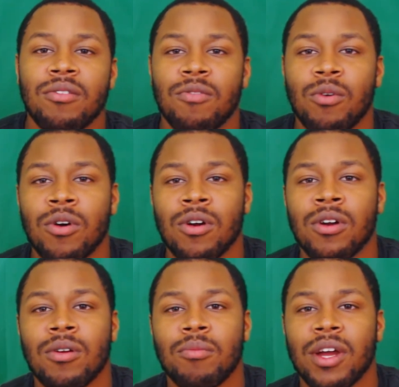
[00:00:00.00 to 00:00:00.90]

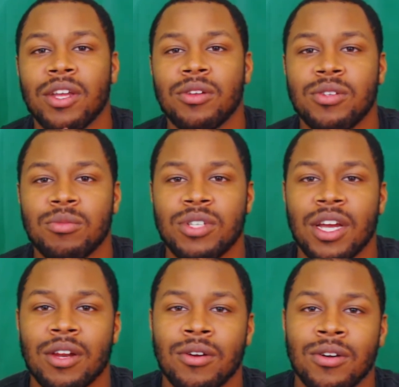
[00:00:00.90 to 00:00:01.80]
for my YouTube
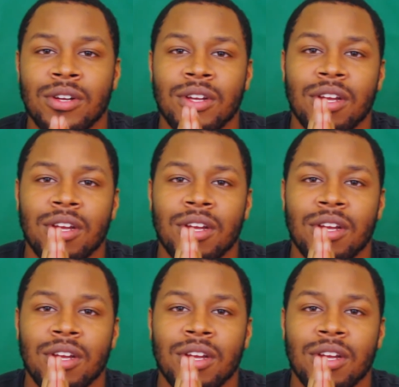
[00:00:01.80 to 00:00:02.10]
channel.